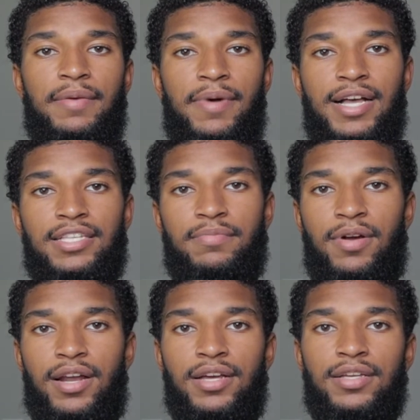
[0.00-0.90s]
buys the
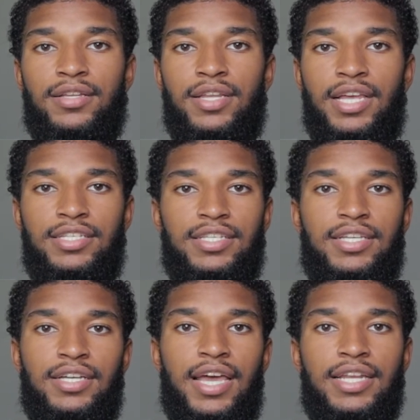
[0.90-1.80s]
product, they just
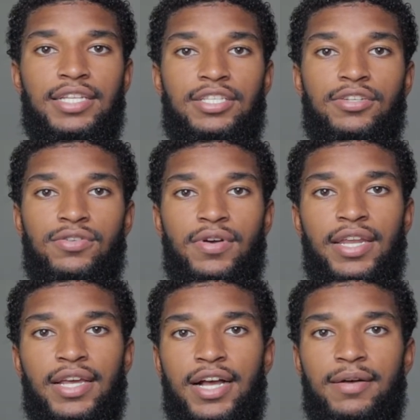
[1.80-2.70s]
connect the two
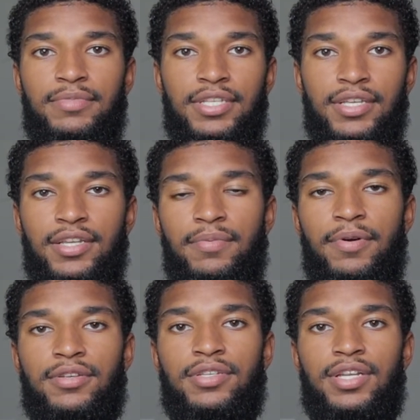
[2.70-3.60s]
and it comes in a
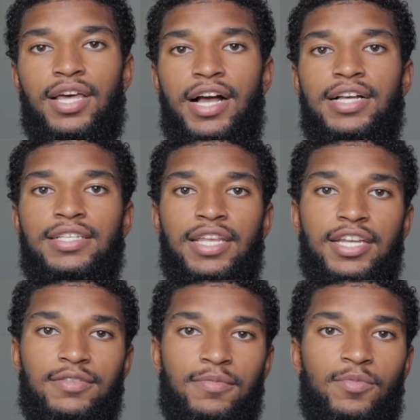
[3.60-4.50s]
personalized and
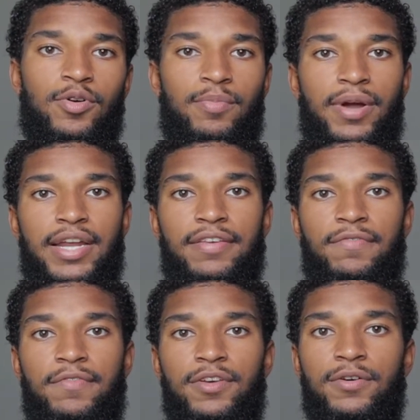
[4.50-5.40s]
it's a more branded
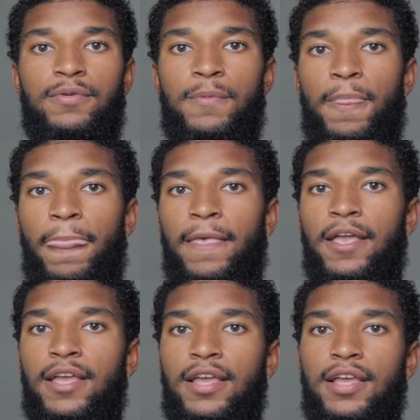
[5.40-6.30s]
feel.
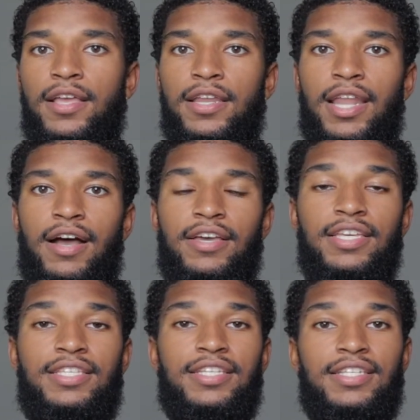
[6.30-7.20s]
Now
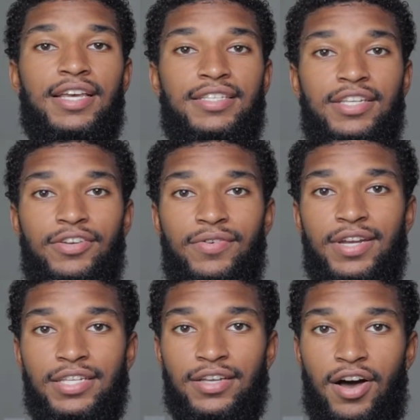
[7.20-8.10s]
he suggested doing
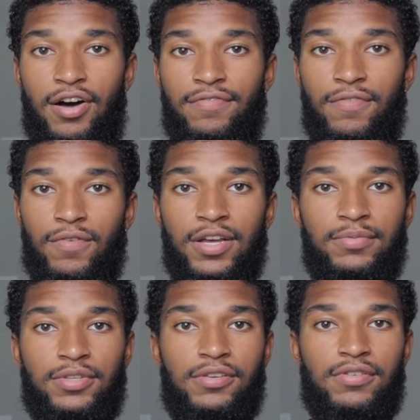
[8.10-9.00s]
this off
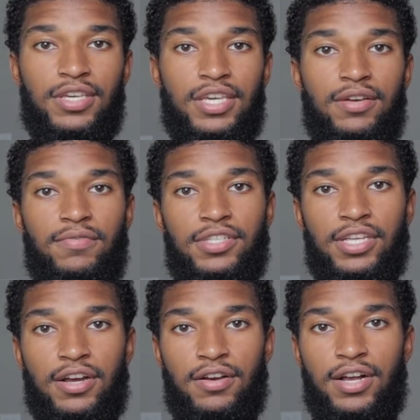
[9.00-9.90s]
rip so you can get
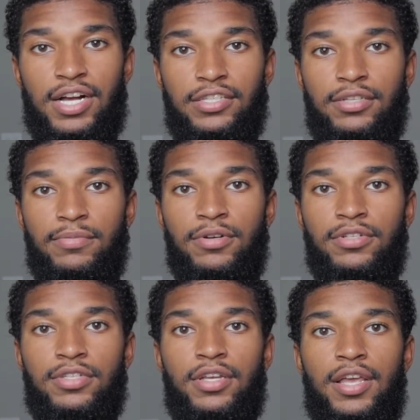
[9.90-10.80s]
return
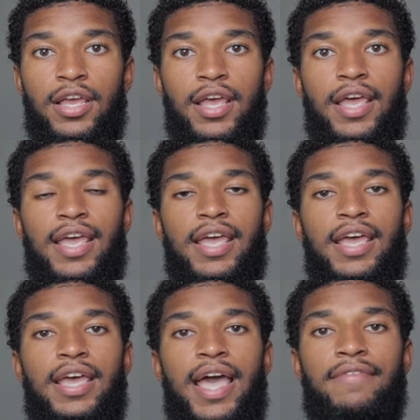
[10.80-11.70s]
customers
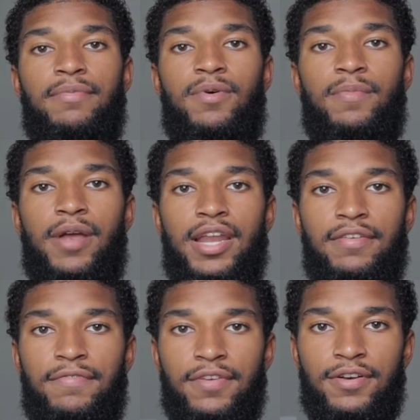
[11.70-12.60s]
and have a more
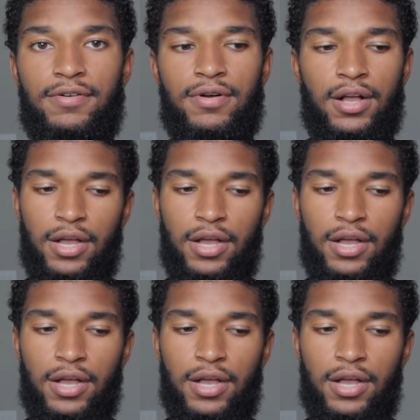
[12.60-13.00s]
branded feel.